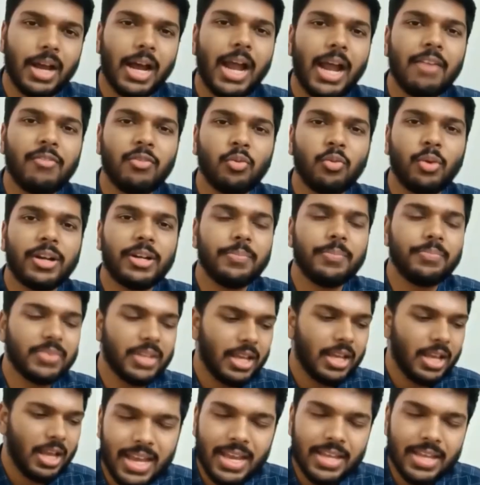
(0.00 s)
Hi everyone.
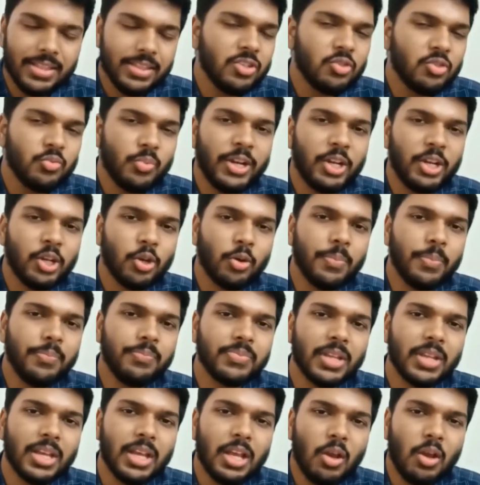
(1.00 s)
In this
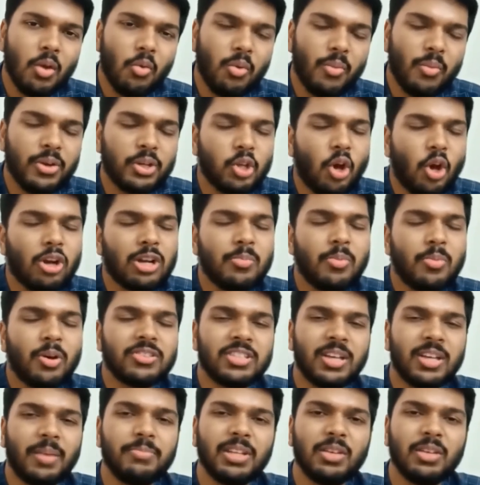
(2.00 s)
video, we will talk
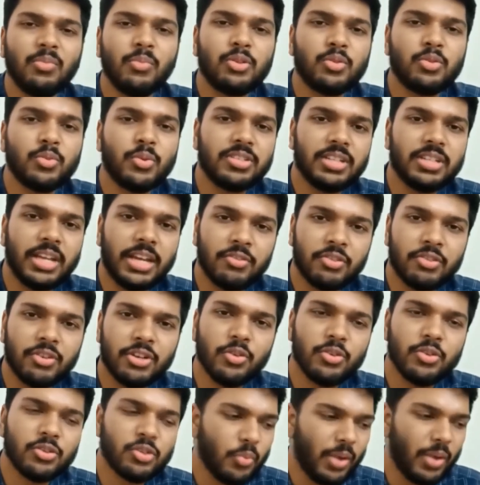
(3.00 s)
about something which was
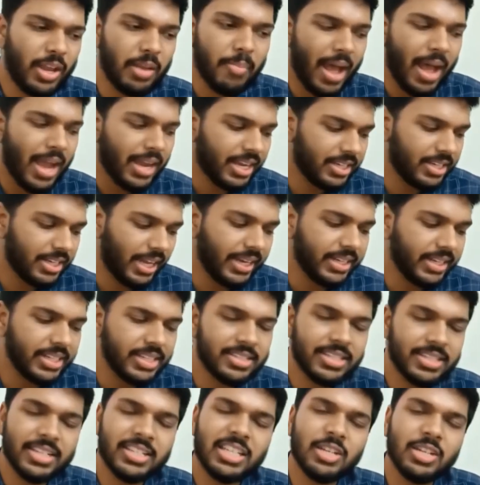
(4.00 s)
introduced way back in
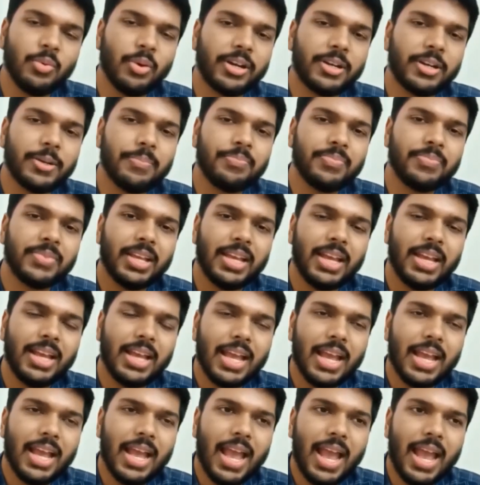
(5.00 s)
1961.
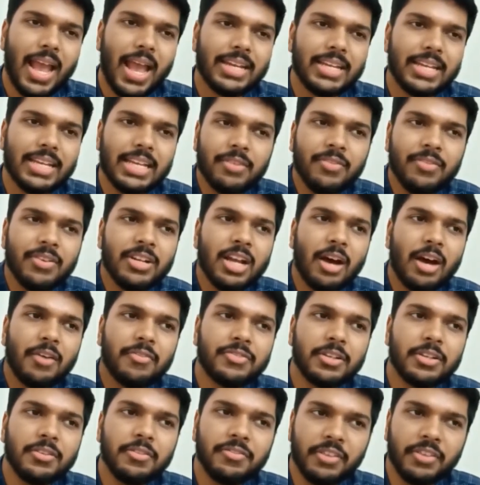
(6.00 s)
And even
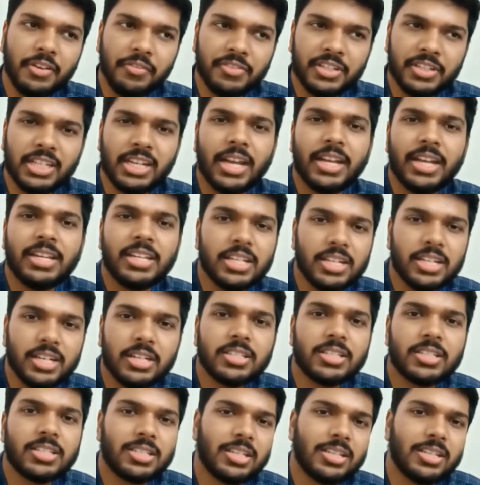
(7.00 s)
after 59
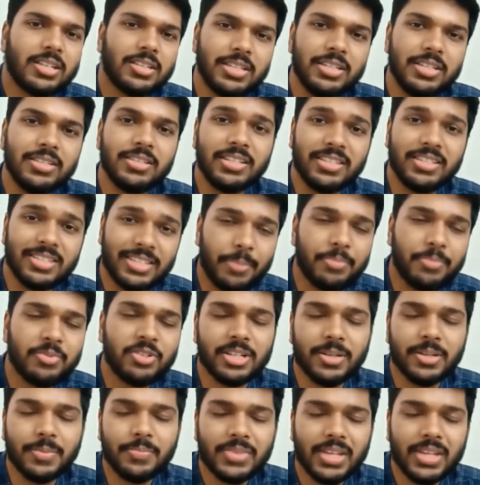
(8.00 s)
years since
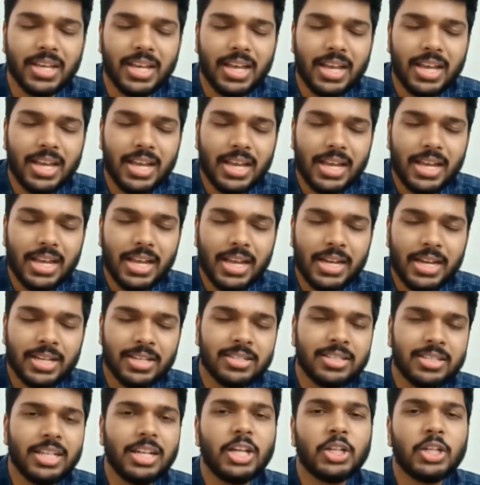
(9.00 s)
inception, it
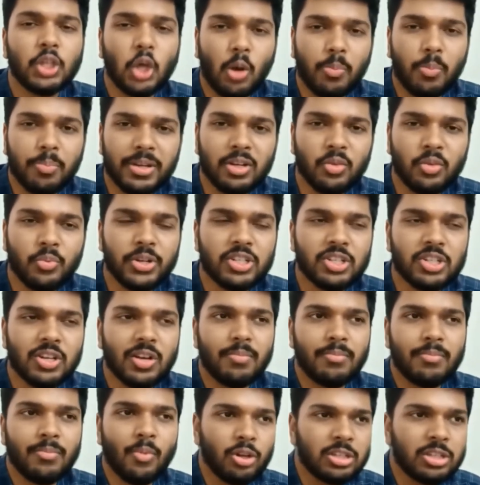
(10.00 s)
is still a topic which
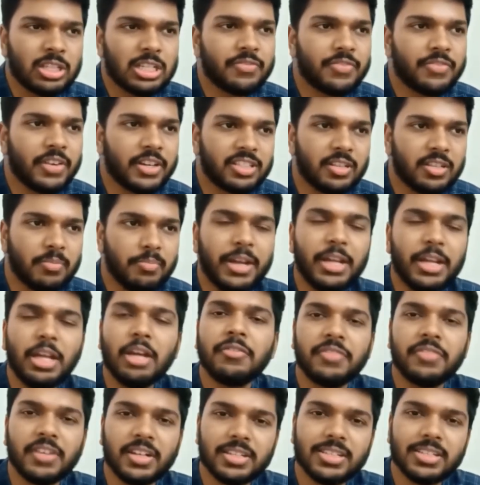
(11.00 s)
most of us, many
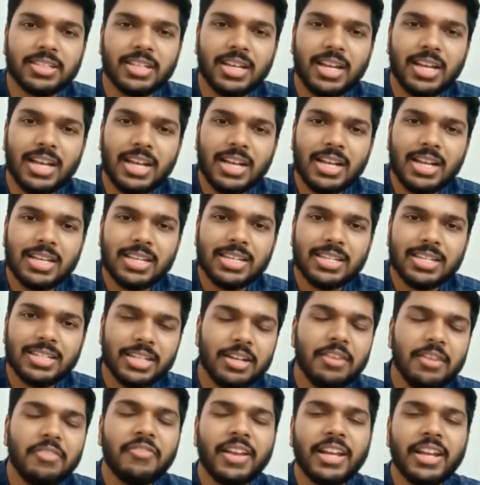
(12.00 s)
of us,
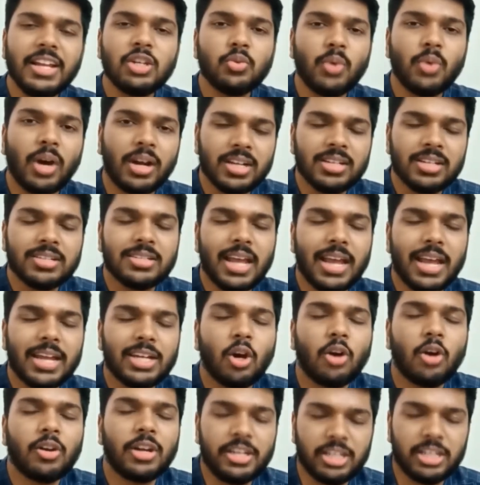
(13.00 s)
still fail to
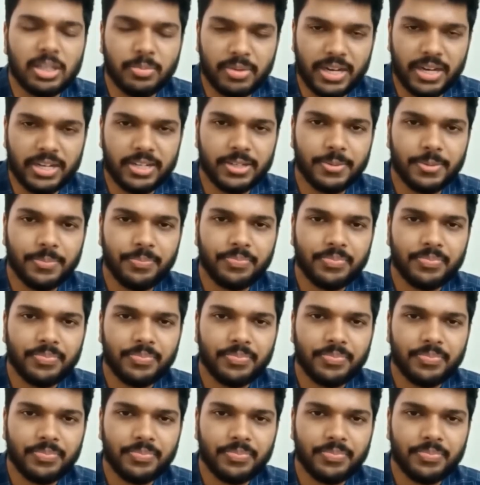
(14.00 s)
understand or interpret.